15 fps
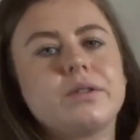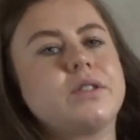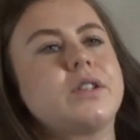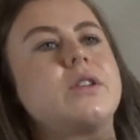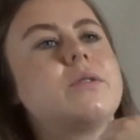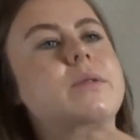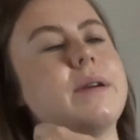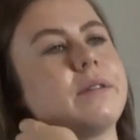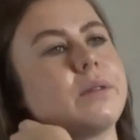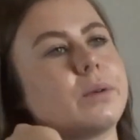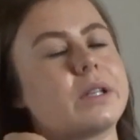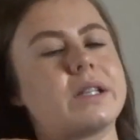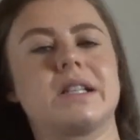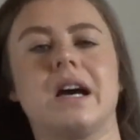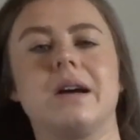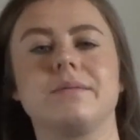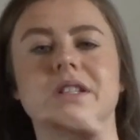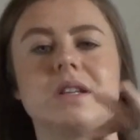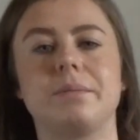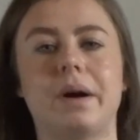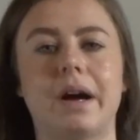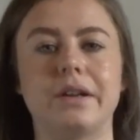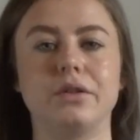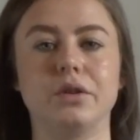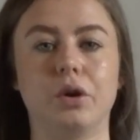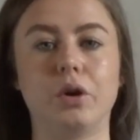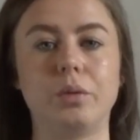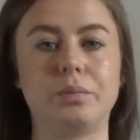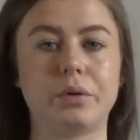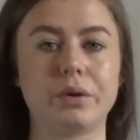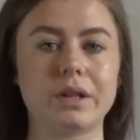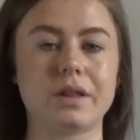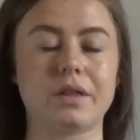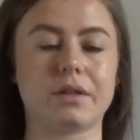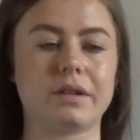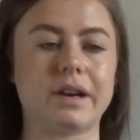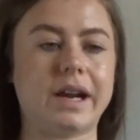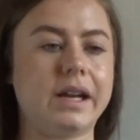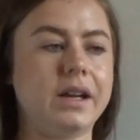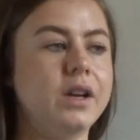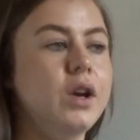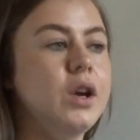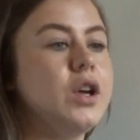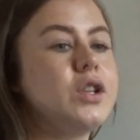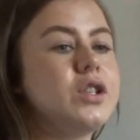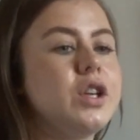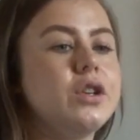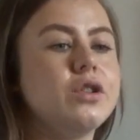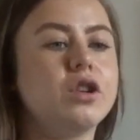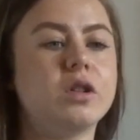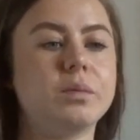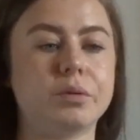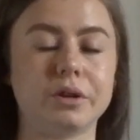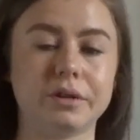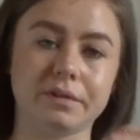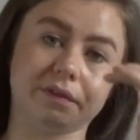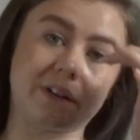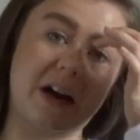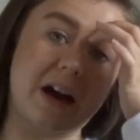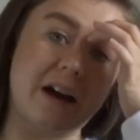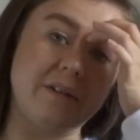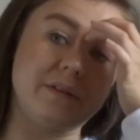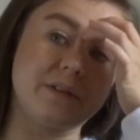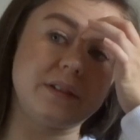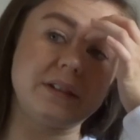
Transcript: So you either want to times it by 0.3 to 0.5.